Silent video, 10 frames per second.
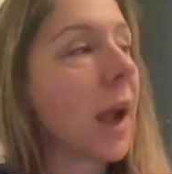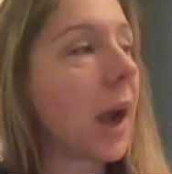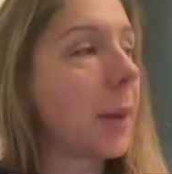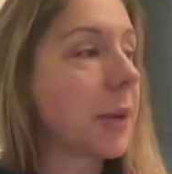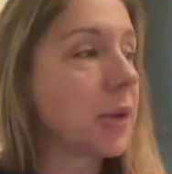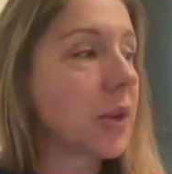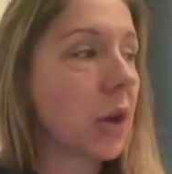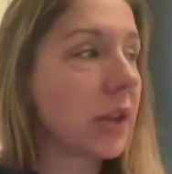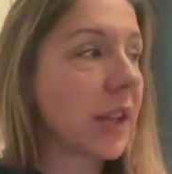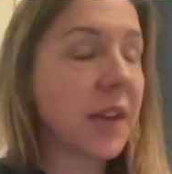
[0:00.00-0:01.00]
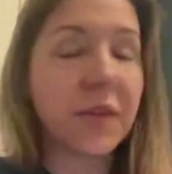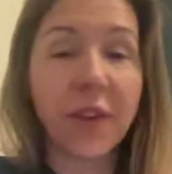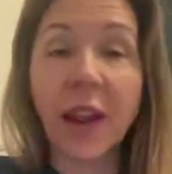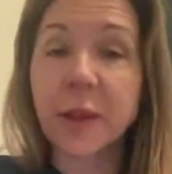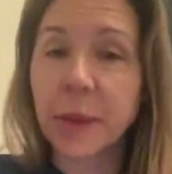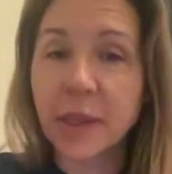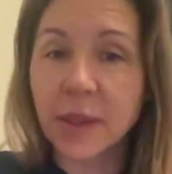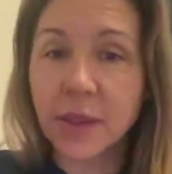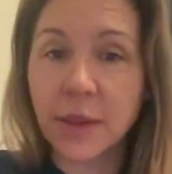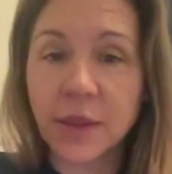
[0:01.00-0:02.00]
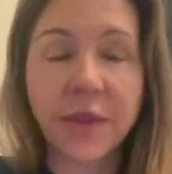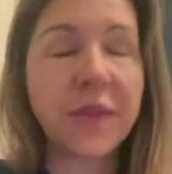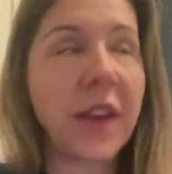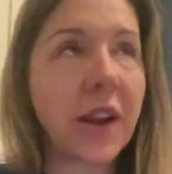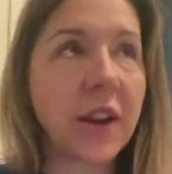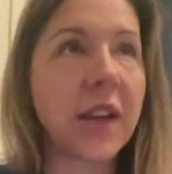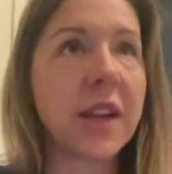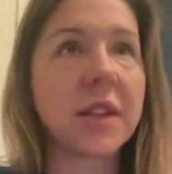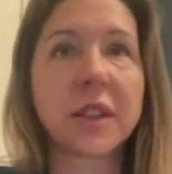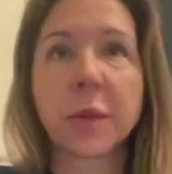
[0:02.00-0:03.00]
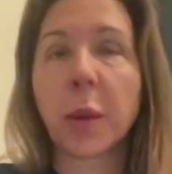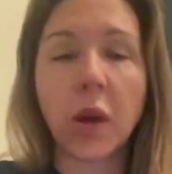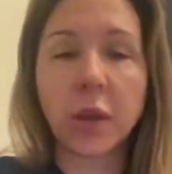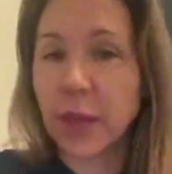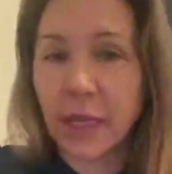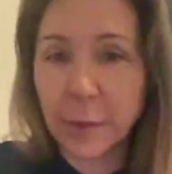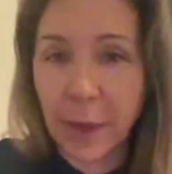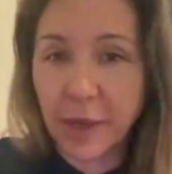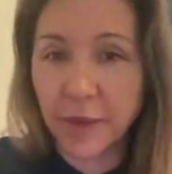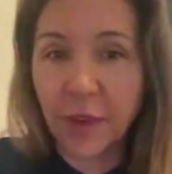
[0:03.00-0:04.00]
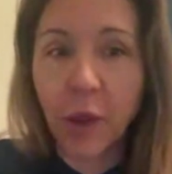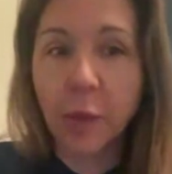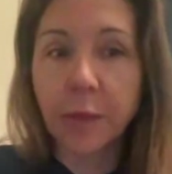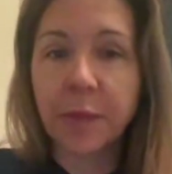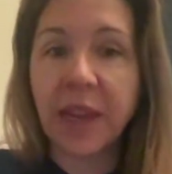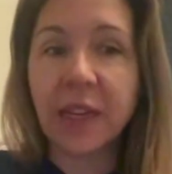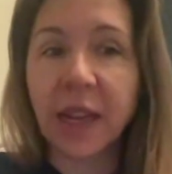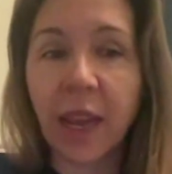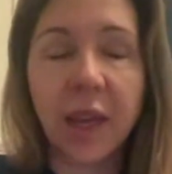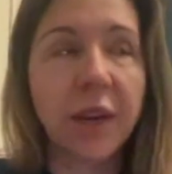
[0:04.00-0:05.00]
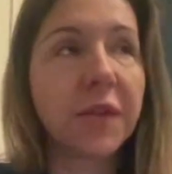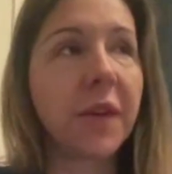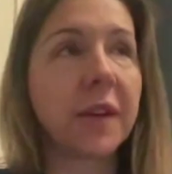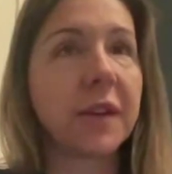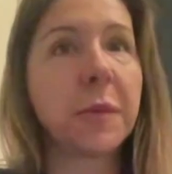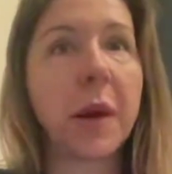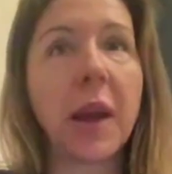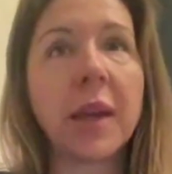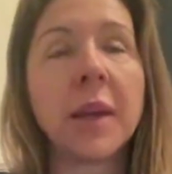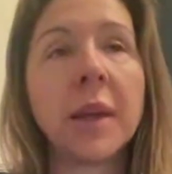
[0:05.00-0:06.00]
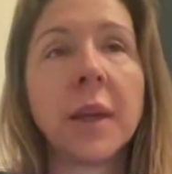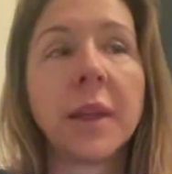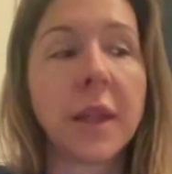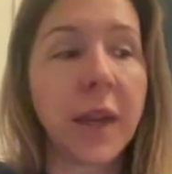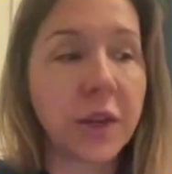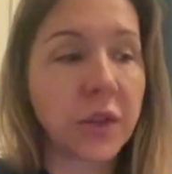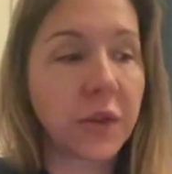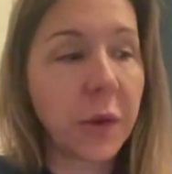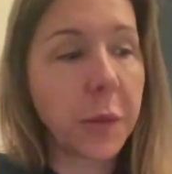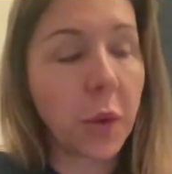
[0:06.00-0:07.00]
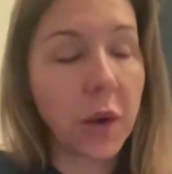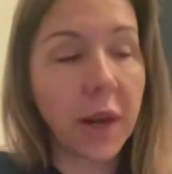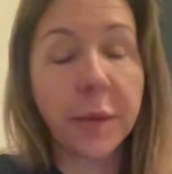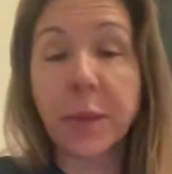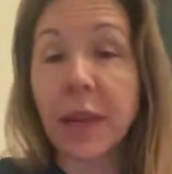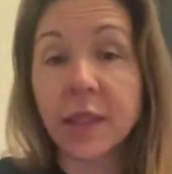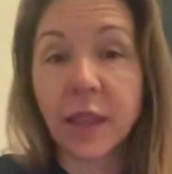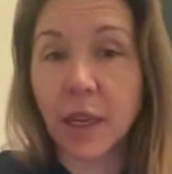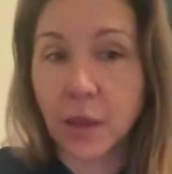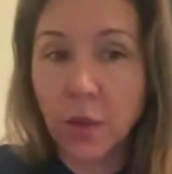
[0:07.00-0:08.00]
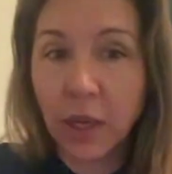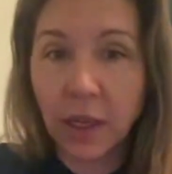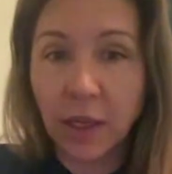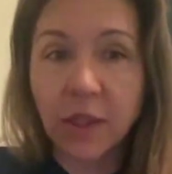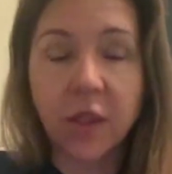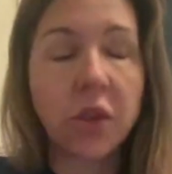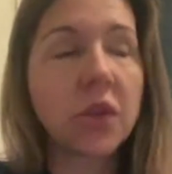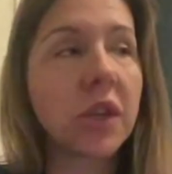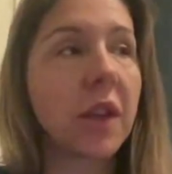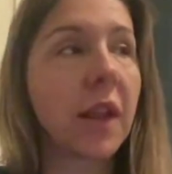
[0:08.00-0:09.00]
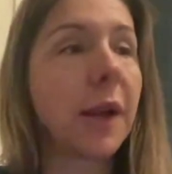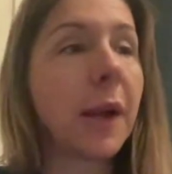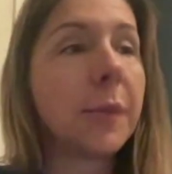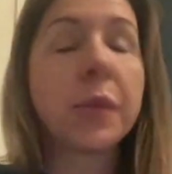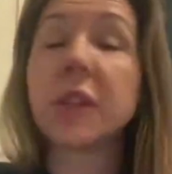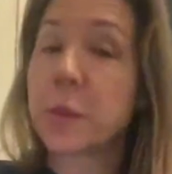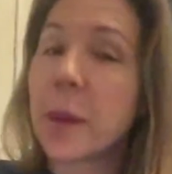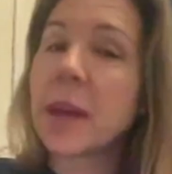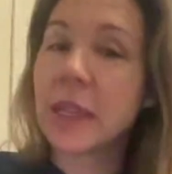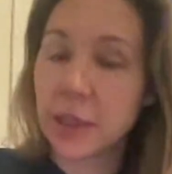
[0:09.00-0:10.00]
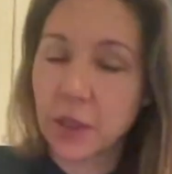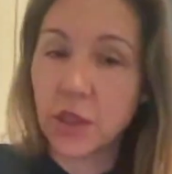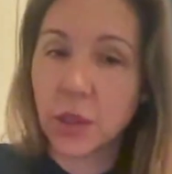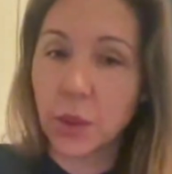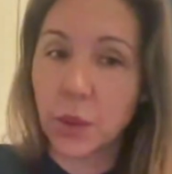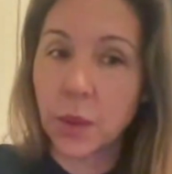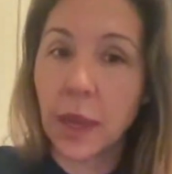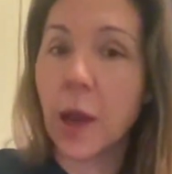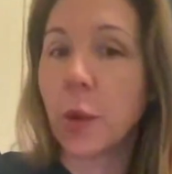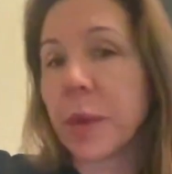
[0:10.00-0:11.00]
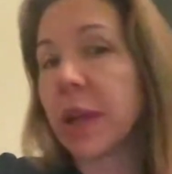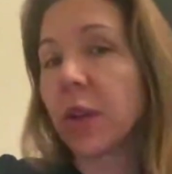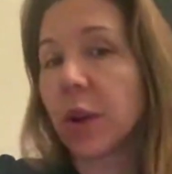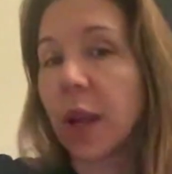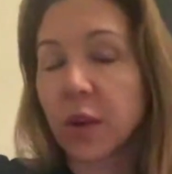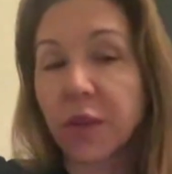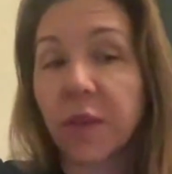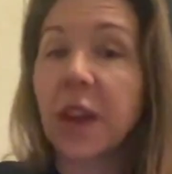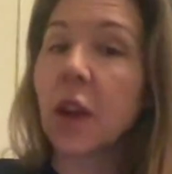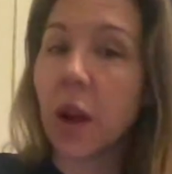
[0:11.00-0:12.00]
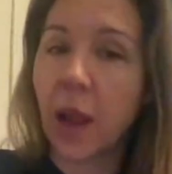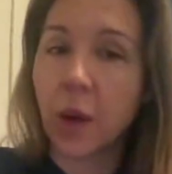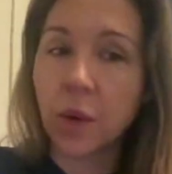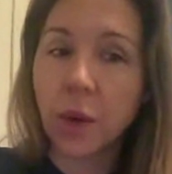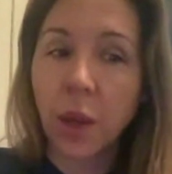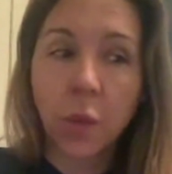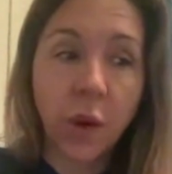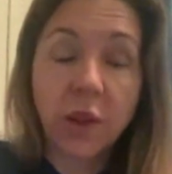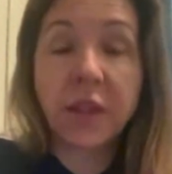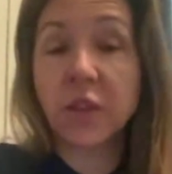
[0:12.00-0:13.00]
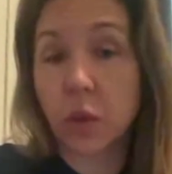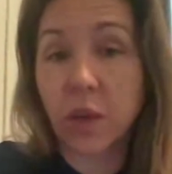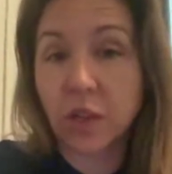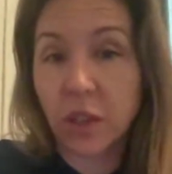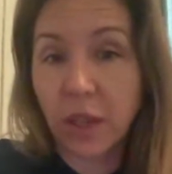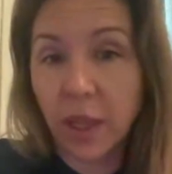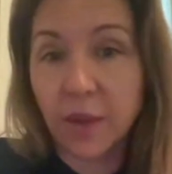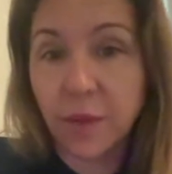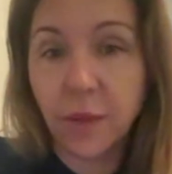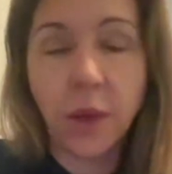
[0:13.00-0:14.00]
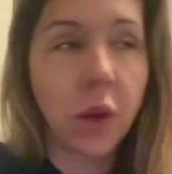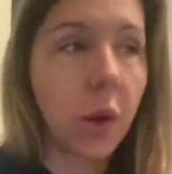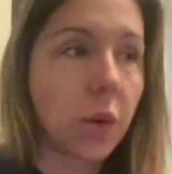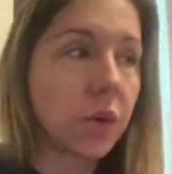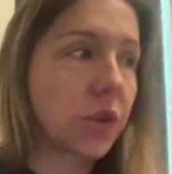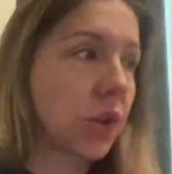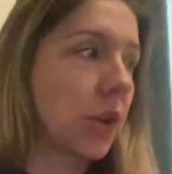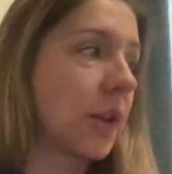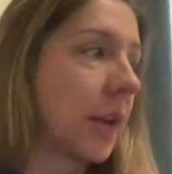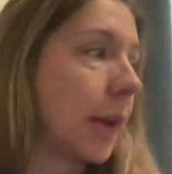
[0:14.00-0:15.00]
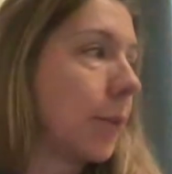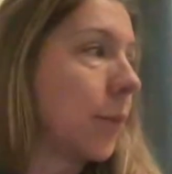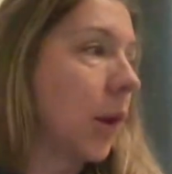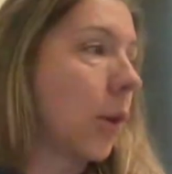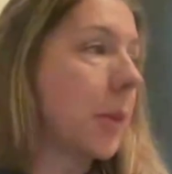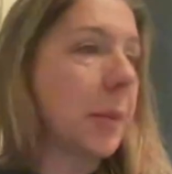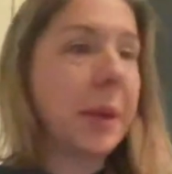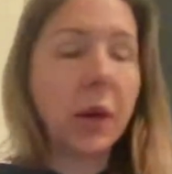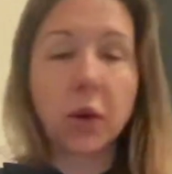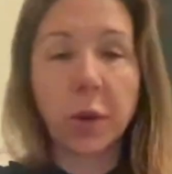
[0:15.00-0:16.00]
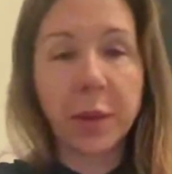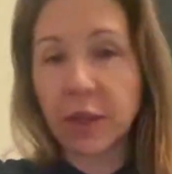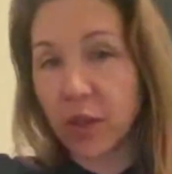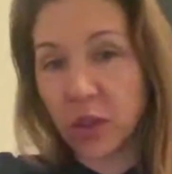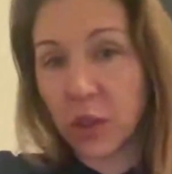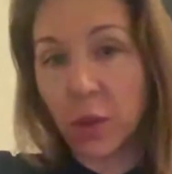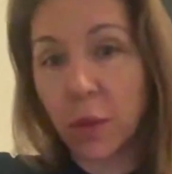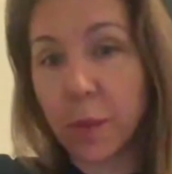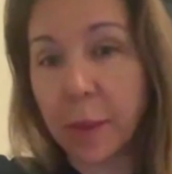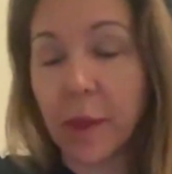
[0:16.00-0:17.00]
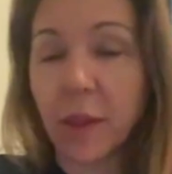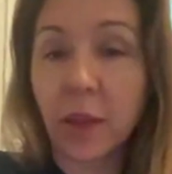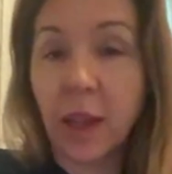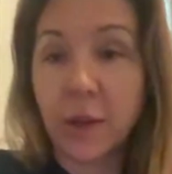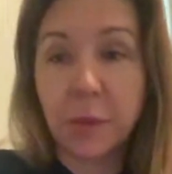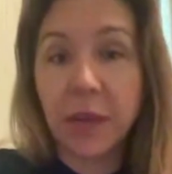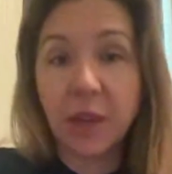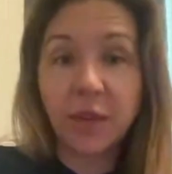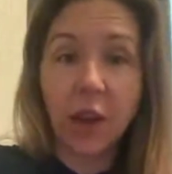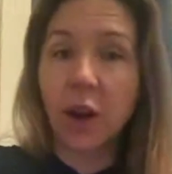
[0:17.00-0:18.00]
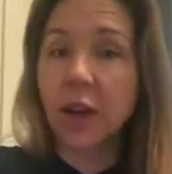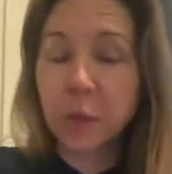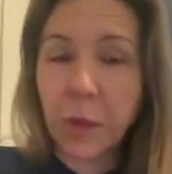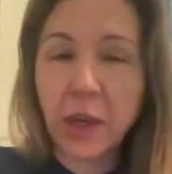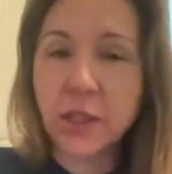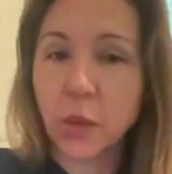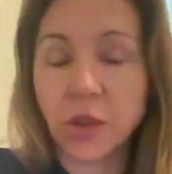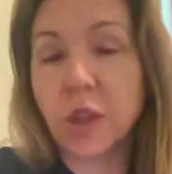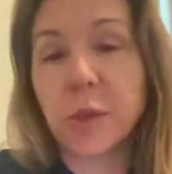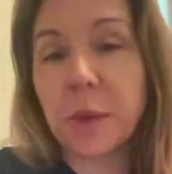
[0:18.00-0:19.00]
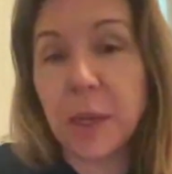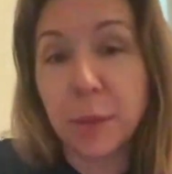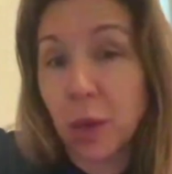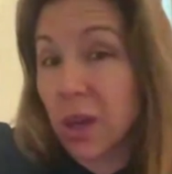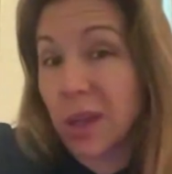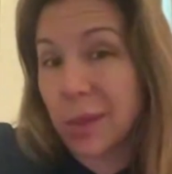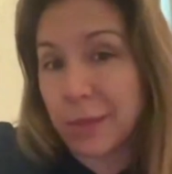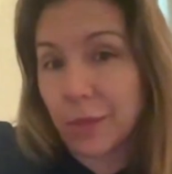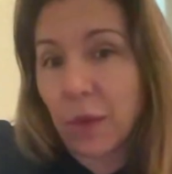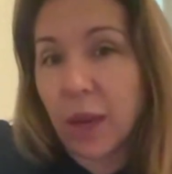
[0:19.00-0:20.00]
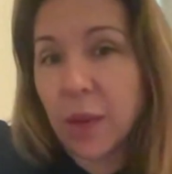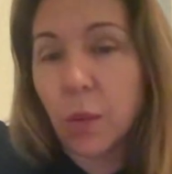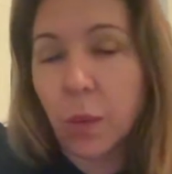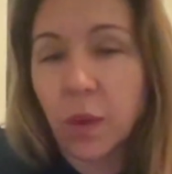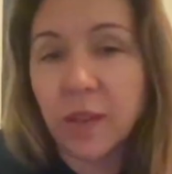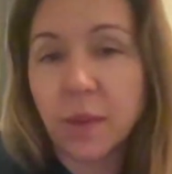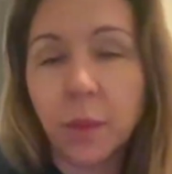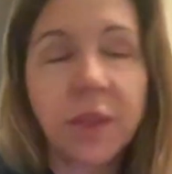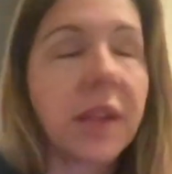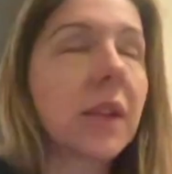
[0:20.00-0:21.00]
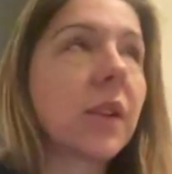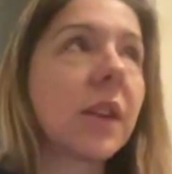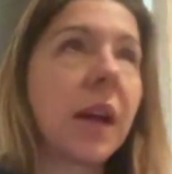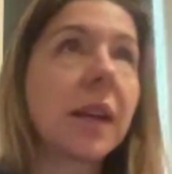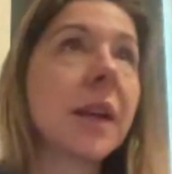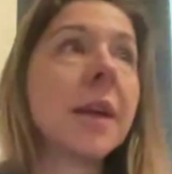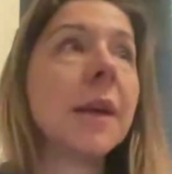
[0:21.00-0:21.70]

And it's called Late Fragment. It's a very small independent film made in Canada, funded by the National Film Board, an amazing institution that puts money into helping creators figure out where these stories should live. You know, should, you know, my pilgrimage to my motherland be a VR experience, or should it be a book? Right? What does that look like?